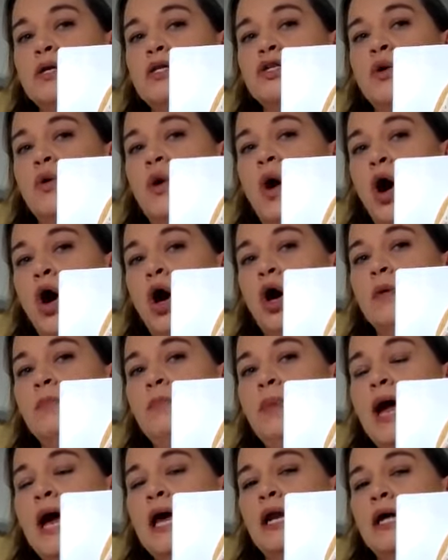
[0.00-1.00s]
So hard
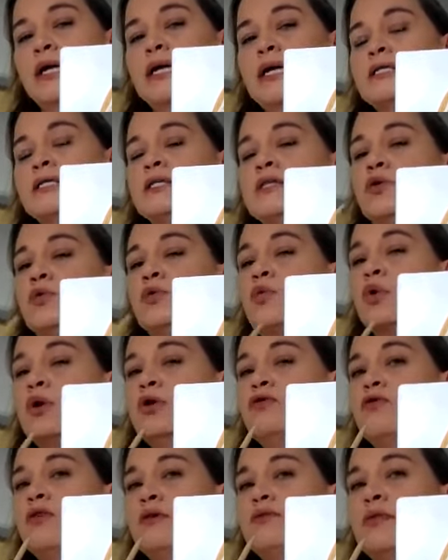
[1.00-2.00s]
palate is the
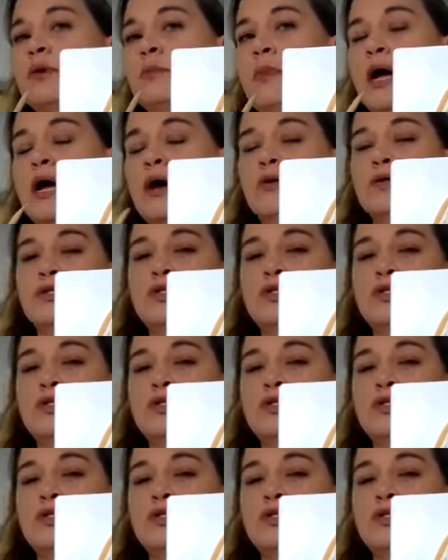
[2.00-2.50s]
roof of the mouth.